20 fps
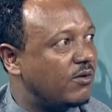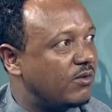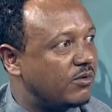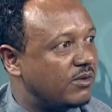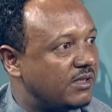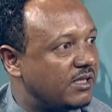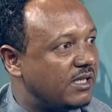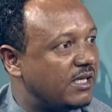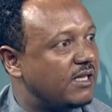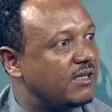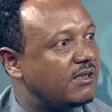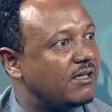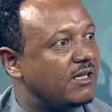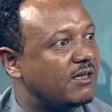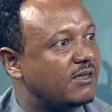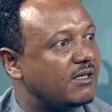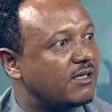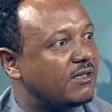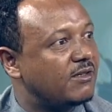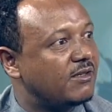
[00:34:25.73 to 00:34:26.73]
Continental
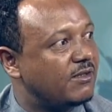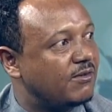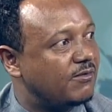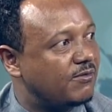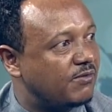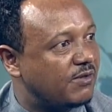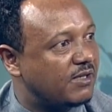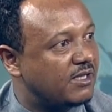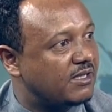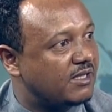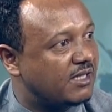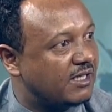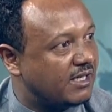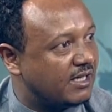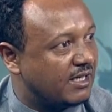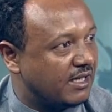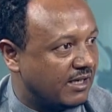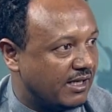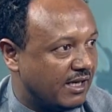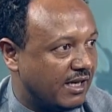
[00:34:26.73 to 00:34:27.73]
Free
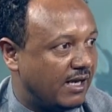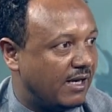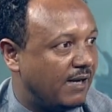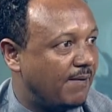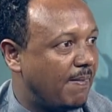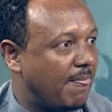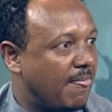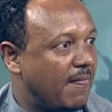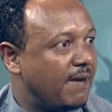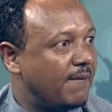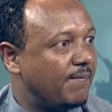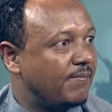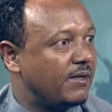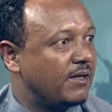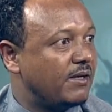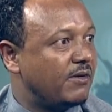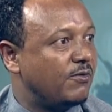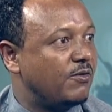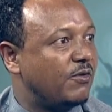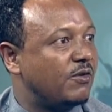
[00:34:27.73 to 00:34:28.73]
Trade Area.
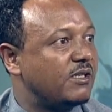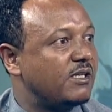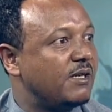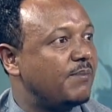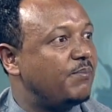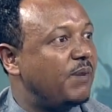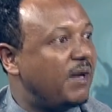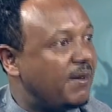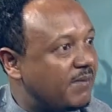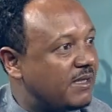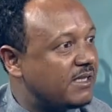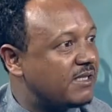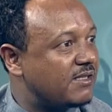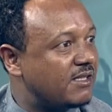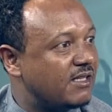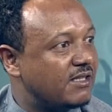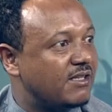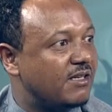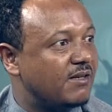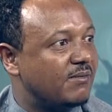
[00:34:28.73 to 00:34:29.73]
For the payment
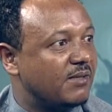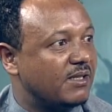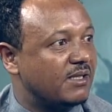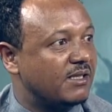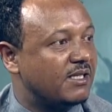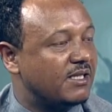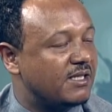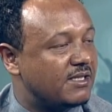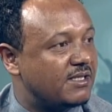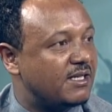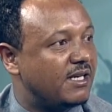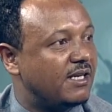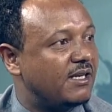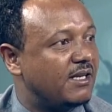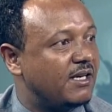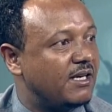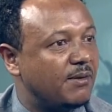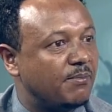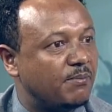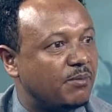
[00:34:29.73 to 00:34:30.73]
settlement, he said
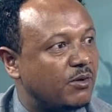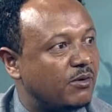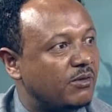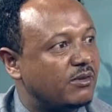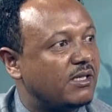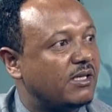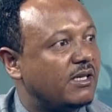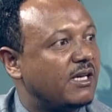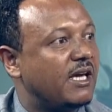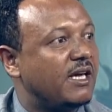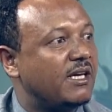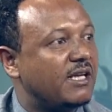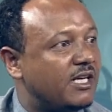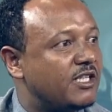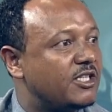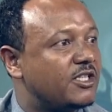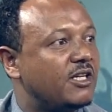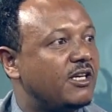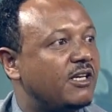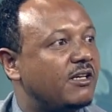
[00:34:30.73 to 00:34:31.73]
he brought
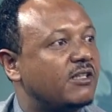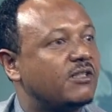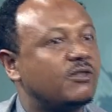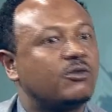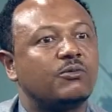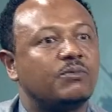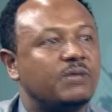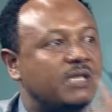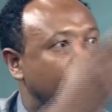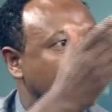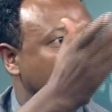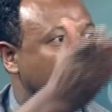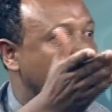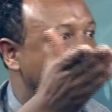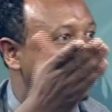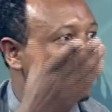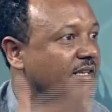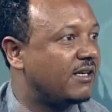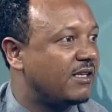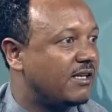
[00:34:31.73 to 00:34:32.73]
Kenyan shilling to the
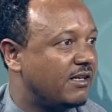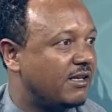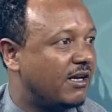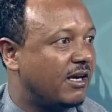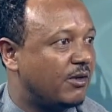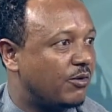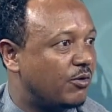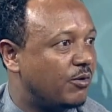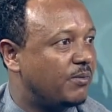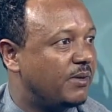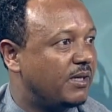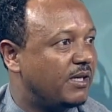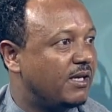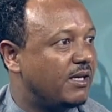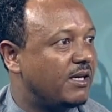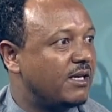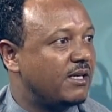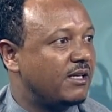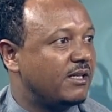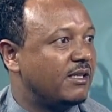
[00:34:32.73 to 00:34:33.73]
bank in Nairobi,
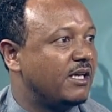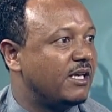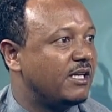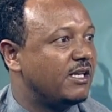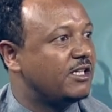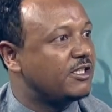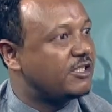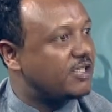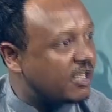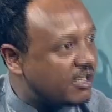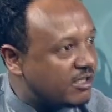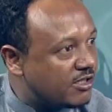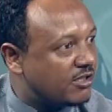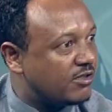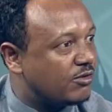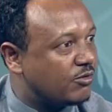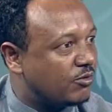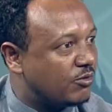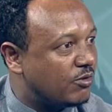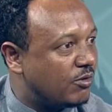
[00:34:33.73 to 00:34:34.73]
then he changed
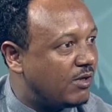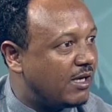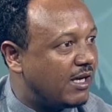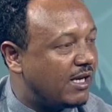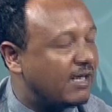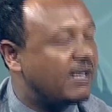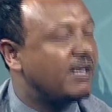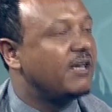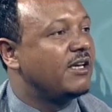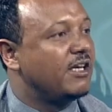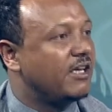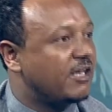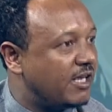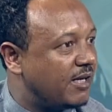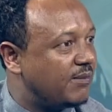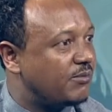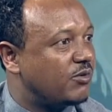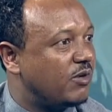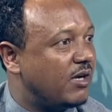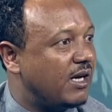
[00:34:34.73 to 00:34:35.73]
into dollar, he
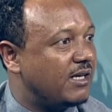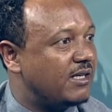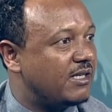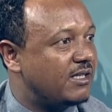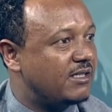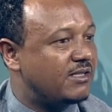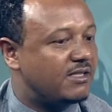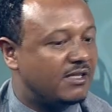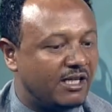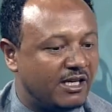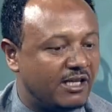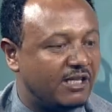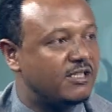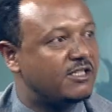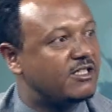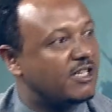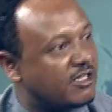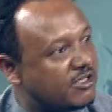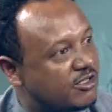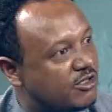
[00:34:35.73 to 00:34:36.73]
came to Addis, then he
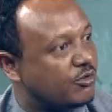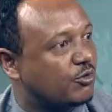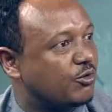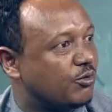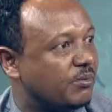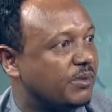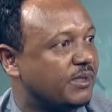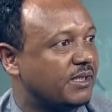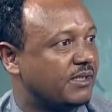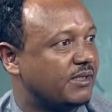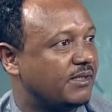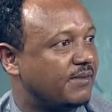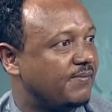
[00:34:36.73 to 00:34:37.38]
changed into birr.